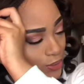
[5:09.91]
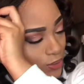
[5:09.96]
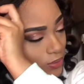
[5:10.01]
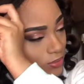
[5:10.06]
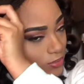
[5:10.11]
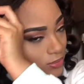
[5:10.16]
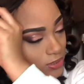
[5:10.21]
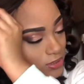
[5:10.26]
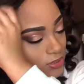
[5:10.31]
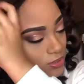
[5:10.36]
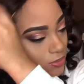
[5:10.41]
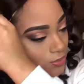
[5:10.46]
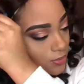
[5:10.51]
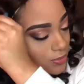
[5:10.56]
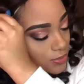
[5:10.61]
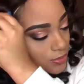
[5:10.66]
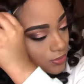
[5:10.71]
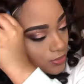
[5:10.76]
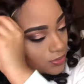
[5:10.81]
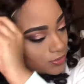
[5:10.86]
well, what's
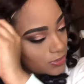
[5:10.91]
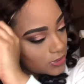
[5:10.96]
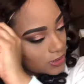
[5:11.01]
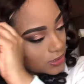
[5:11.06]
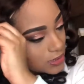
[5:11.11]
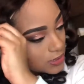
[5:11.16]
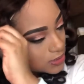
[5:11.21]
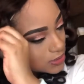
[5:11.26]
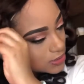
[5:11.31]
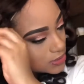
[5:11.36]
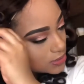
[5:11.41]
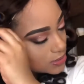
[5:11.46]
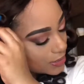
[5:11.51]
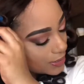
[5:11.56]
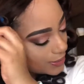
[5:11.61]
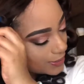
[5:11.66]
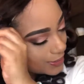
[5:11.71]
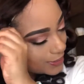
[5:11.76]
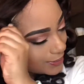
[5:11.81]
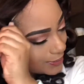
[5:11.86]
going on with this?
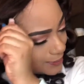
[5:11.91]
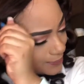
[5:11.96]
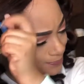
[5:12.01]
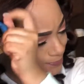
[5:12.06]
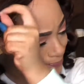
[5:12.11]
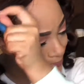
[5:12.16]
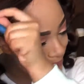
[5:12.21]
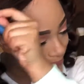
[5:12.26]
And